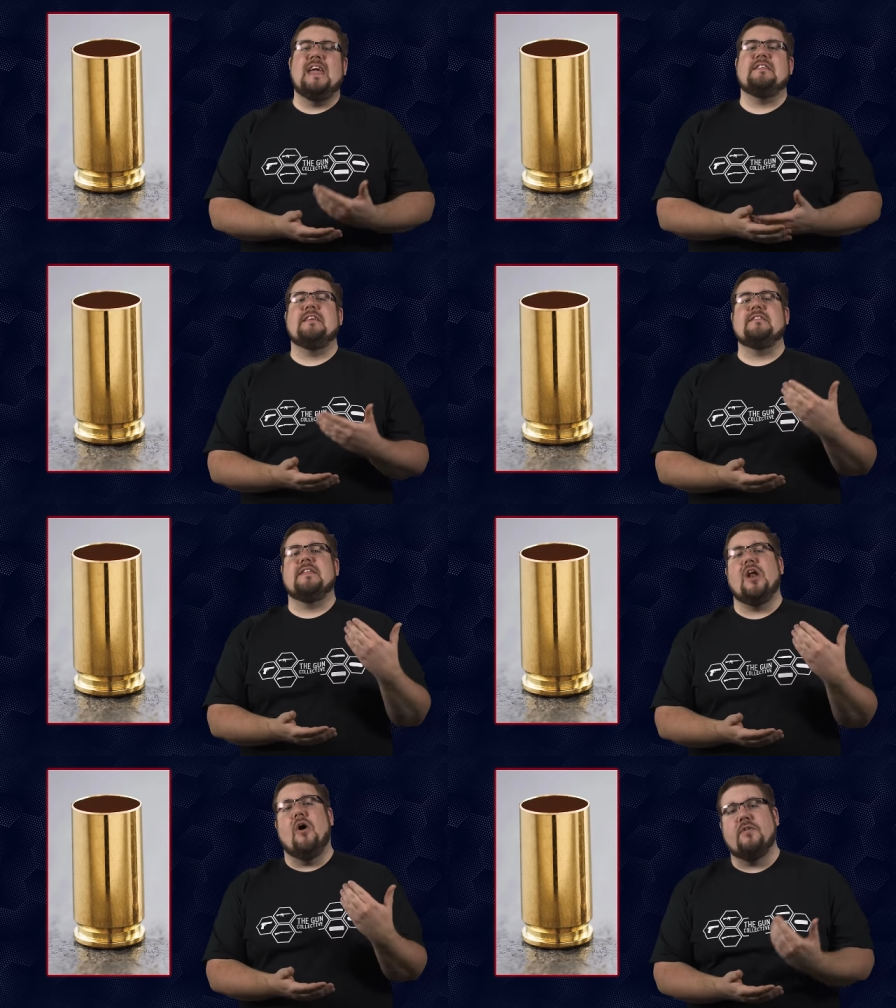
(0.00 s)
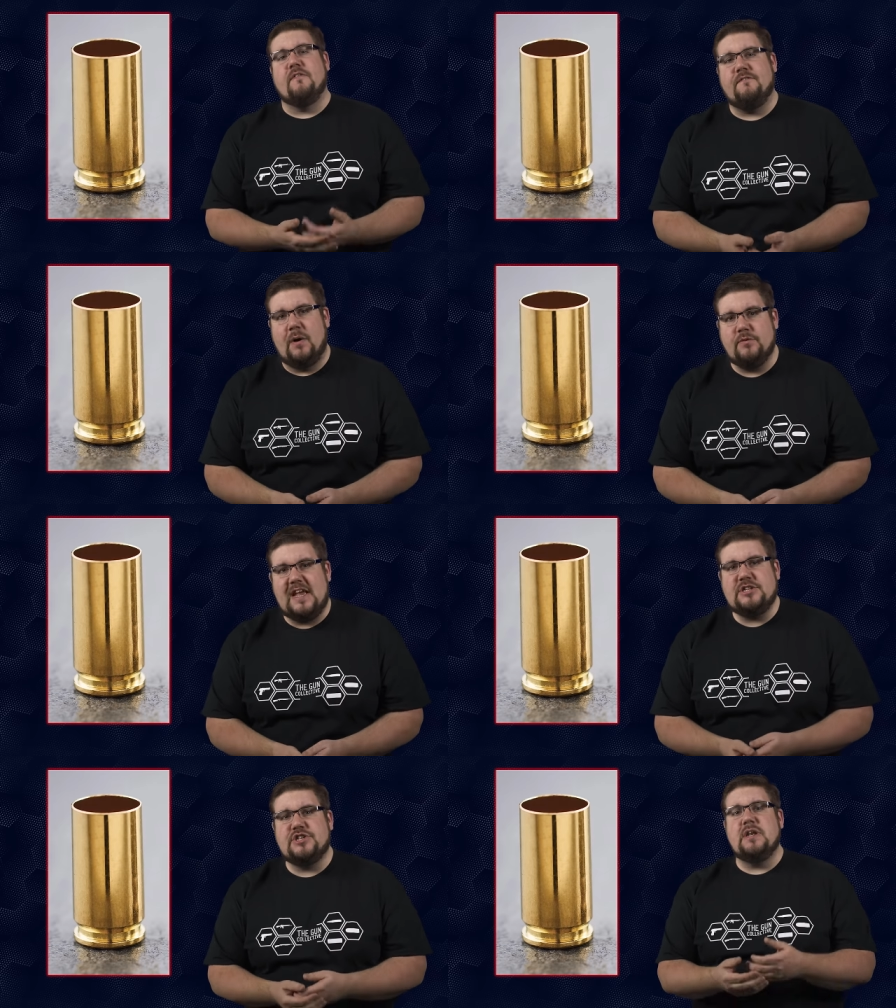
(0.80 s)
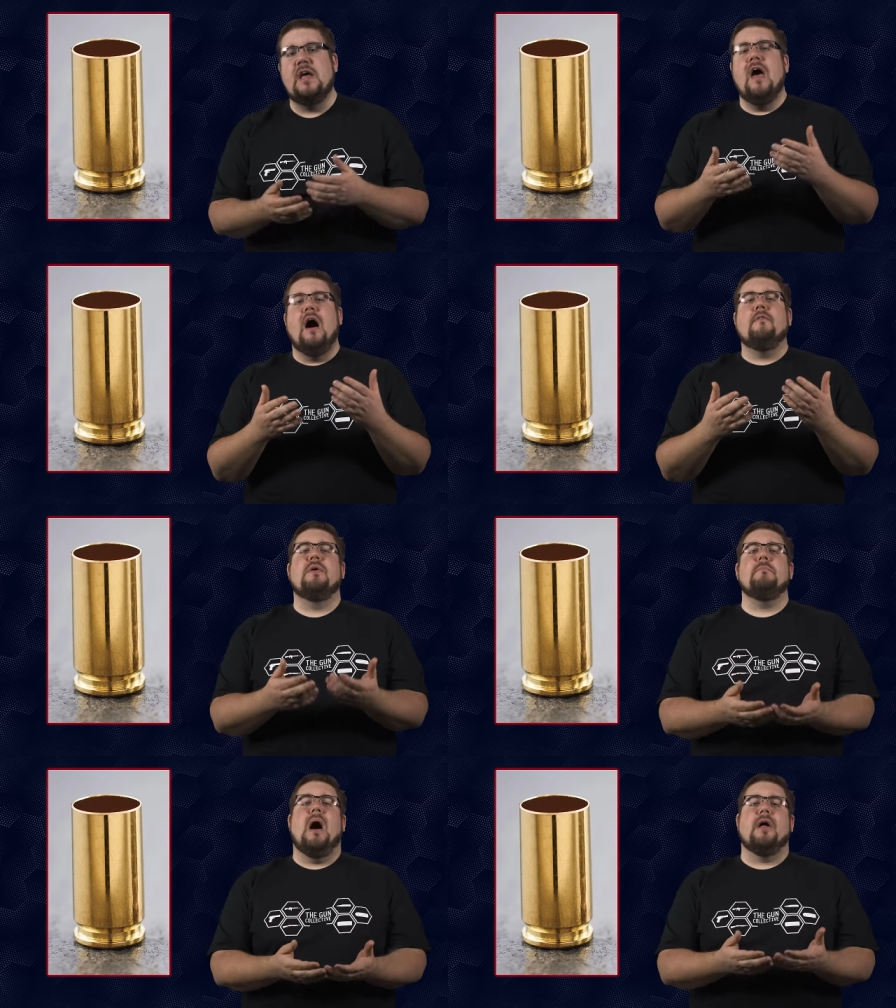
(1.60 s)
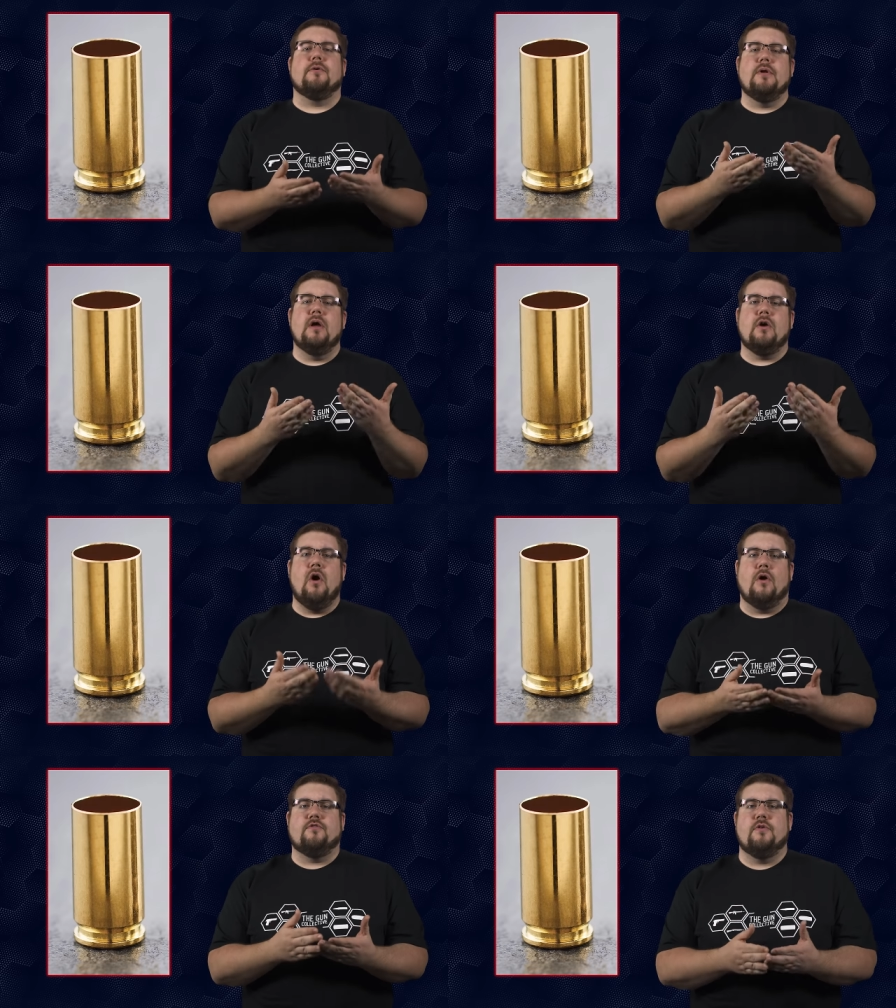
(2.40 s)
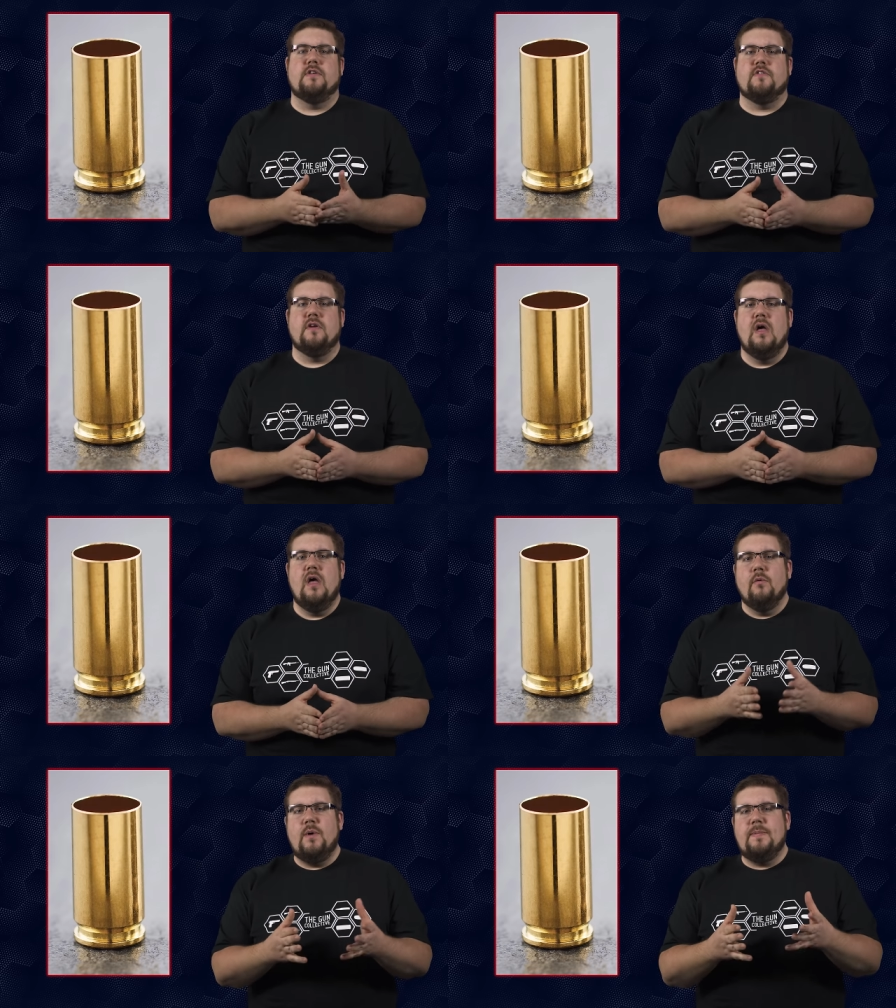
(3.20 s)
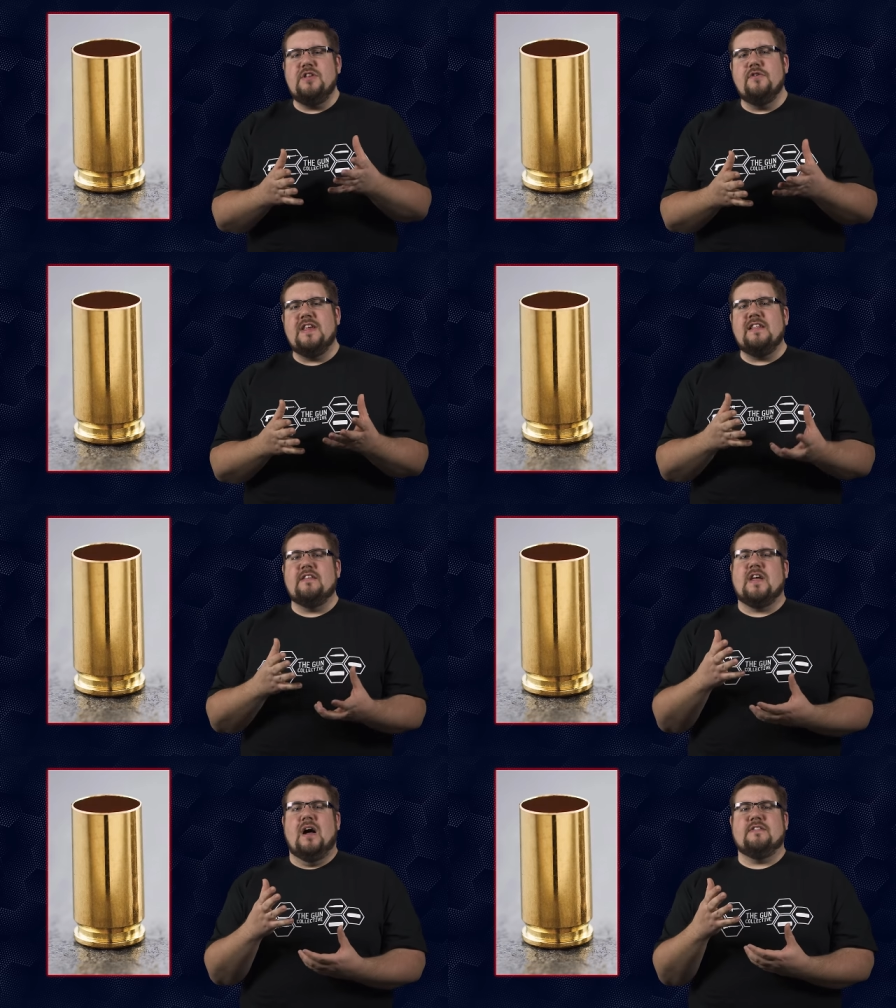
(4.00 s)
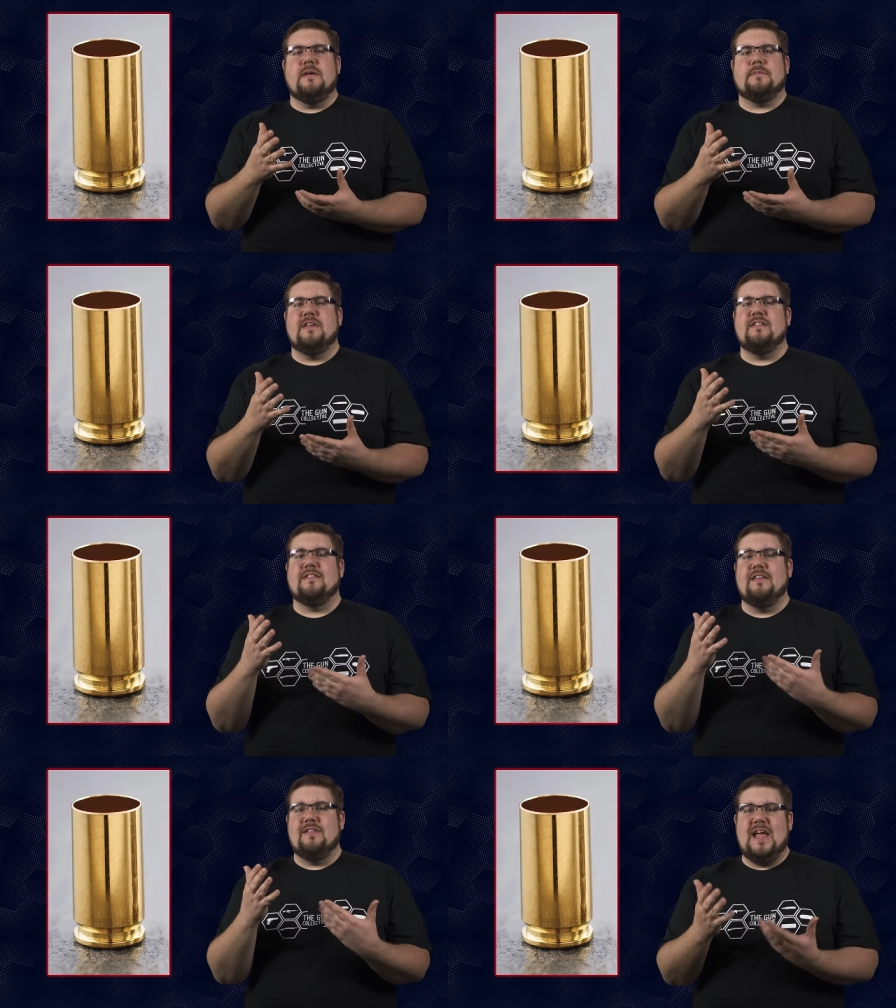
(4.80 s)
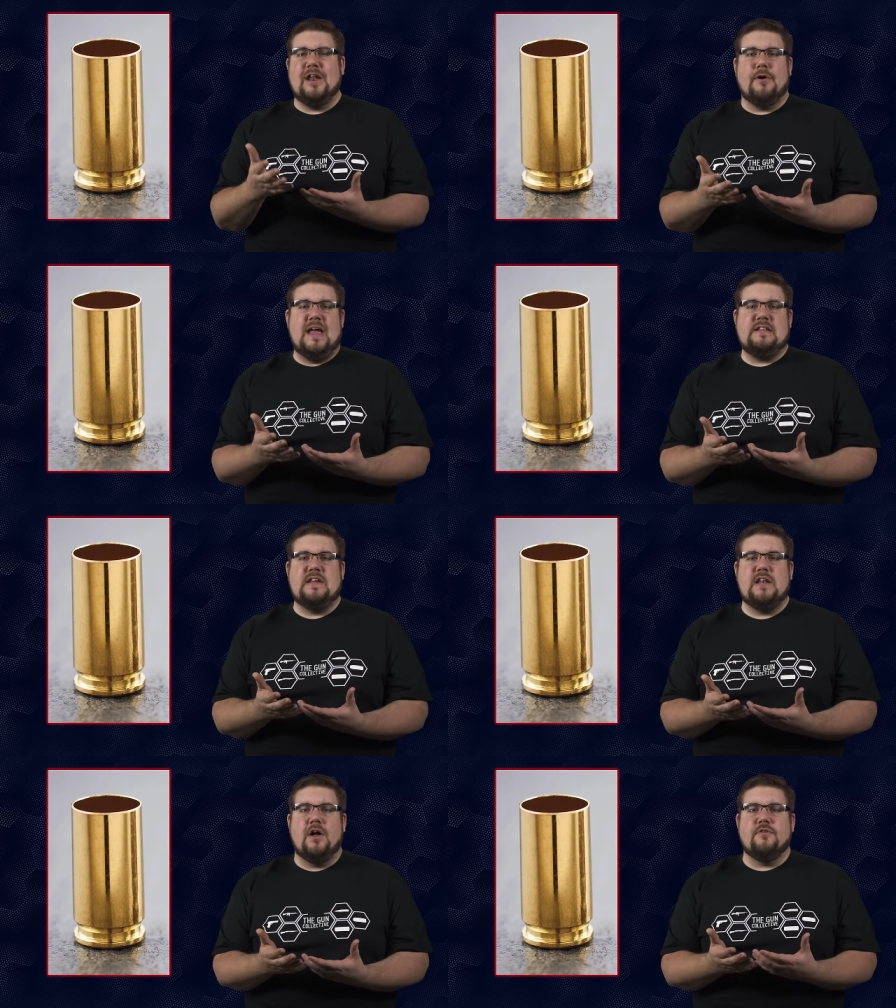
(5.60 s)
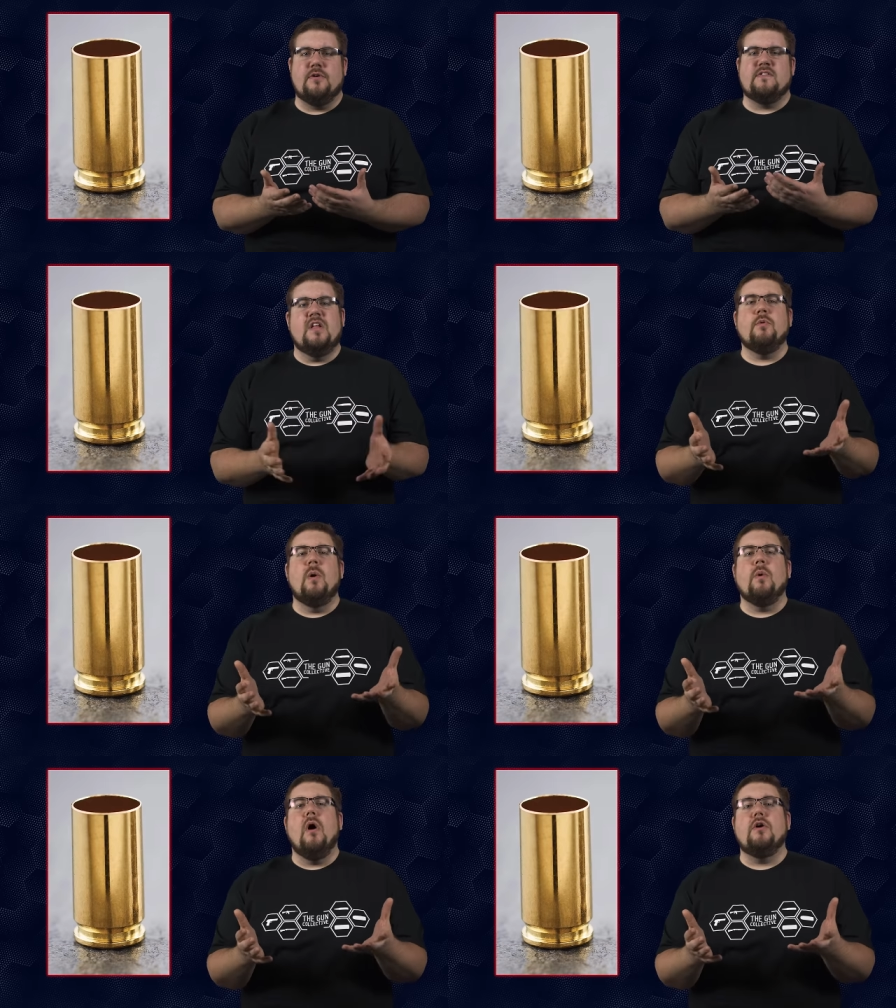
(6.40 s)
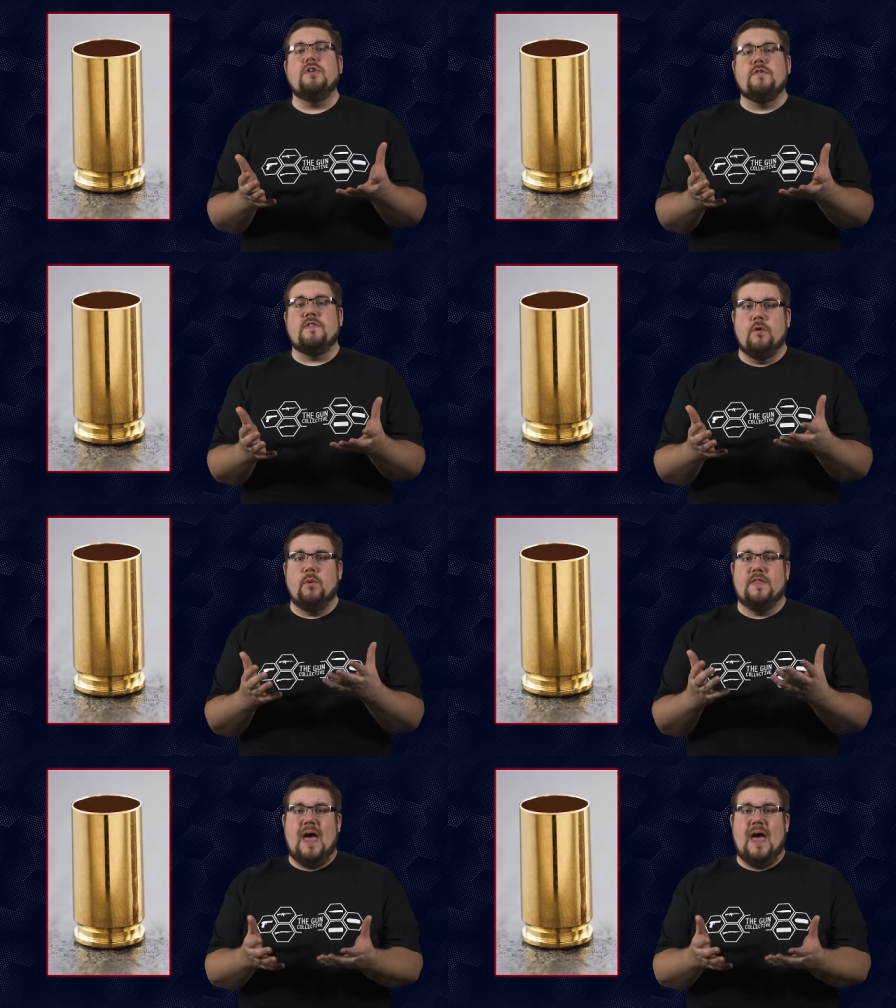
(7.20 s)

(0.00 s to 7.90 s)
casings that are the foundation of the modern cartridge. We've been using this concept since the later 1800s. That's what we're all used to with